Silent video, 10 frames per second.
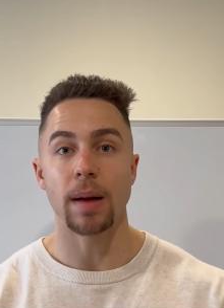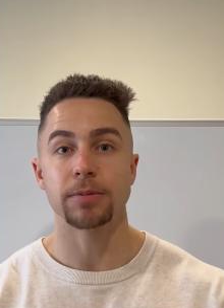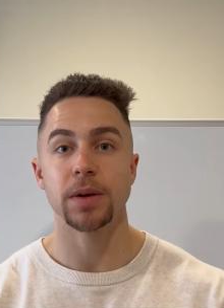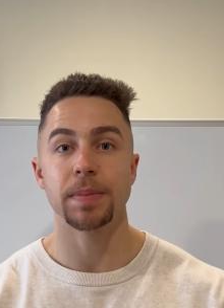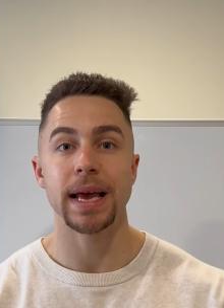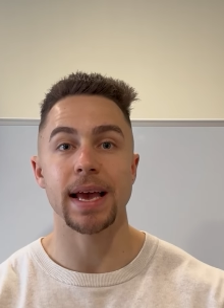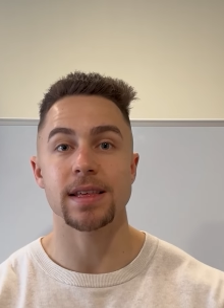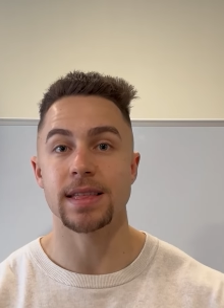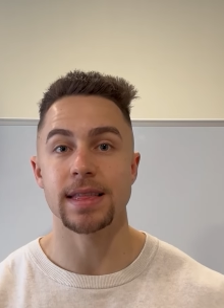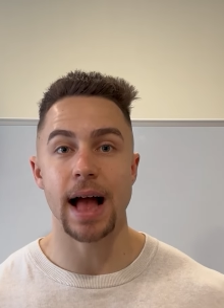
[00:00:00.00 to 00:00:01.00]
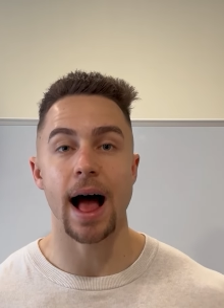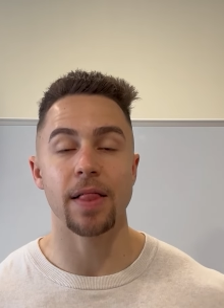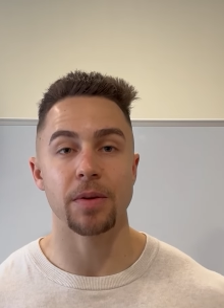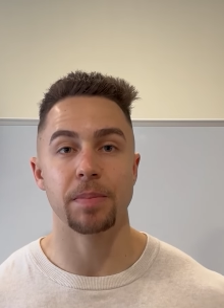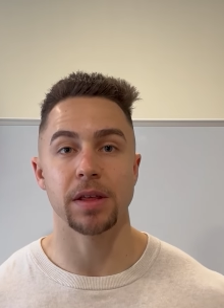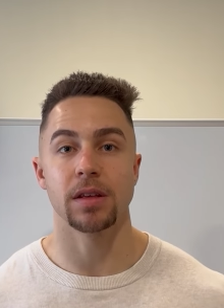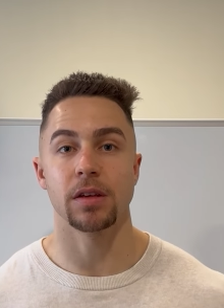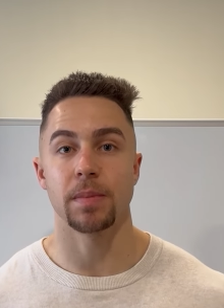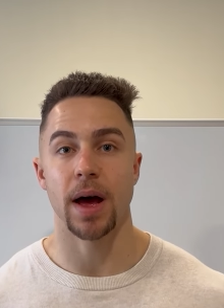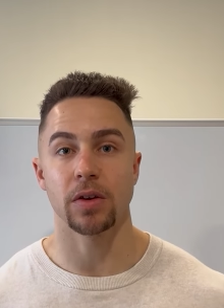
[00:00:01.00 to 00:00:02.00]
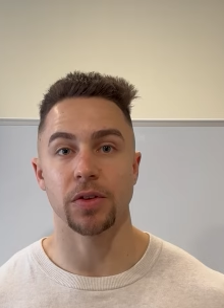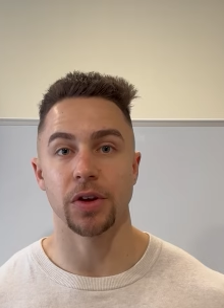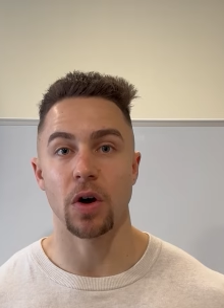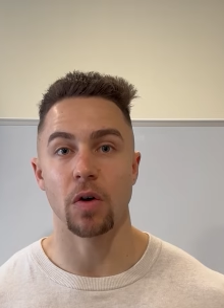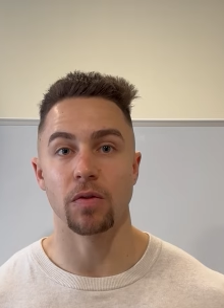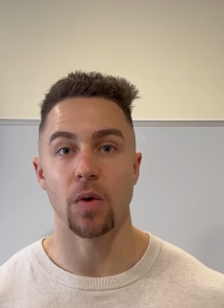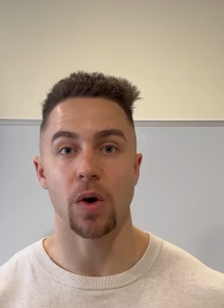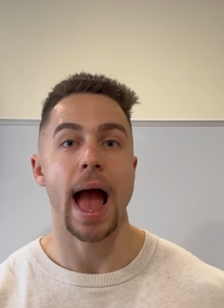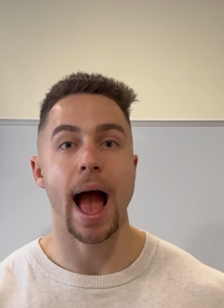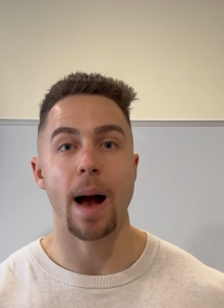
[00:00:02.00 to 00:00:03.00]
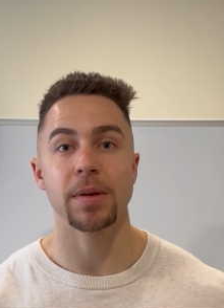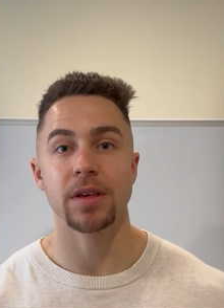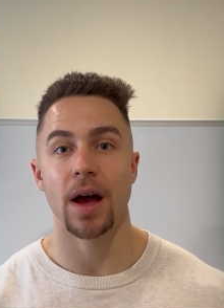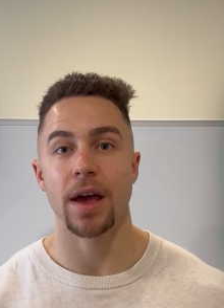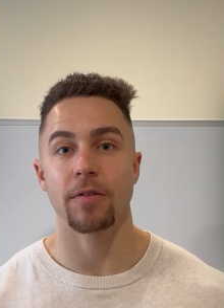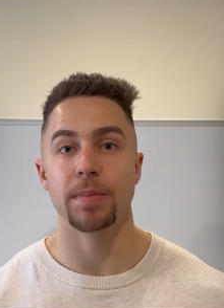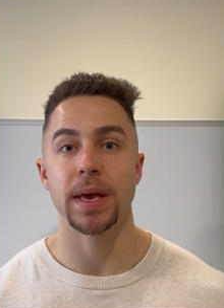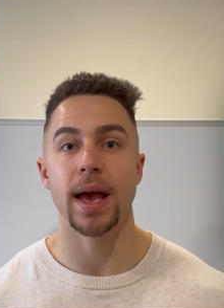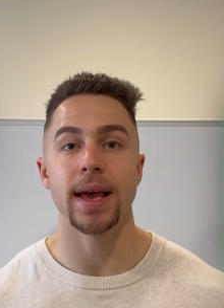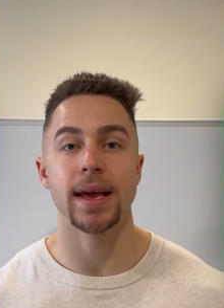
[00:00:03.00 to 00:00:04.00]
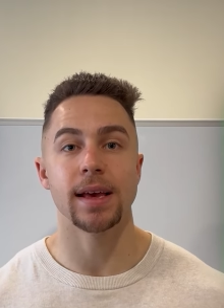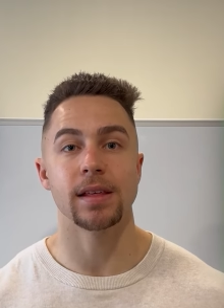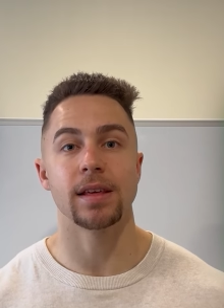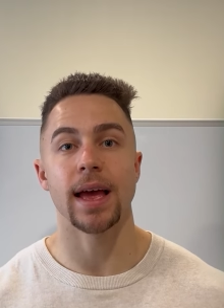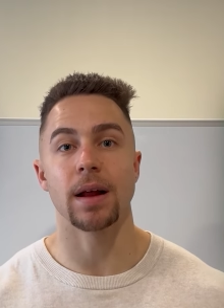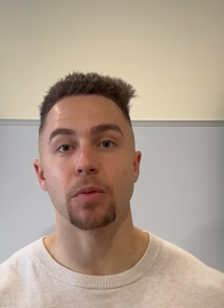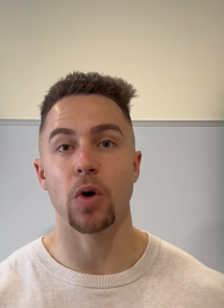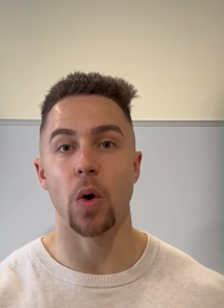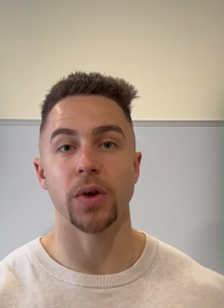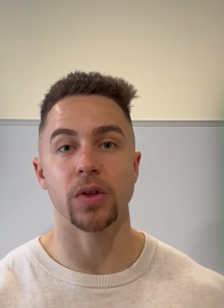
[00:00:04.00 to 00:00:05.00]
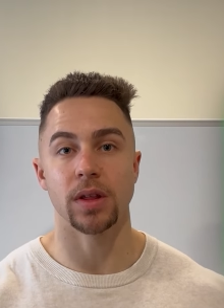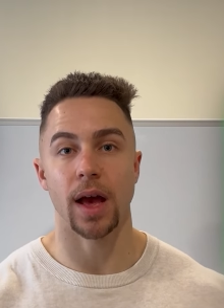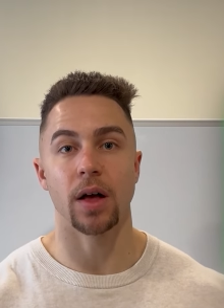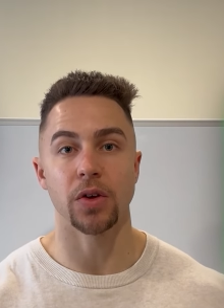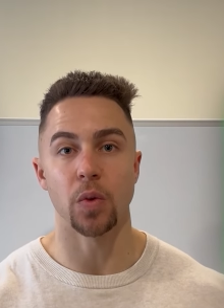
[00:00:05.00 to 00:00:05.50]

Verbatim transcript: shipping is not the business model to go for. Amazon FBA is, and I'm going to tell you